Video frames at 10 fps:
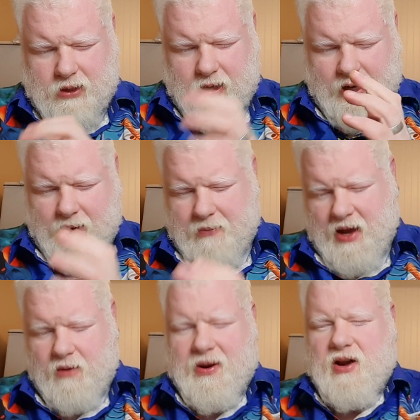And I
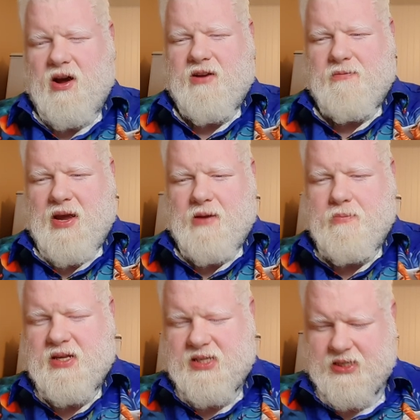may or may not have made a
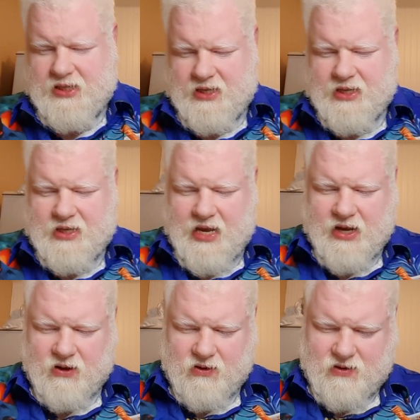business
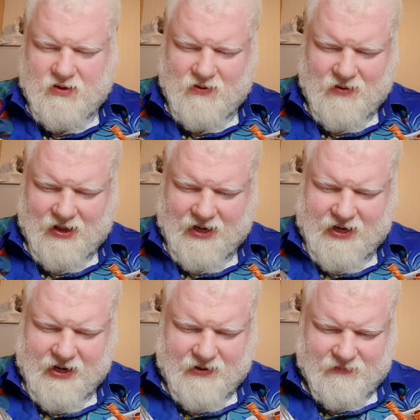deal while I
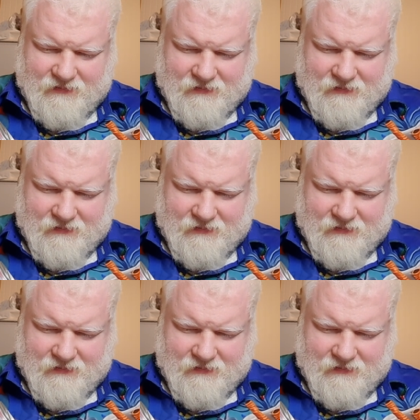did it.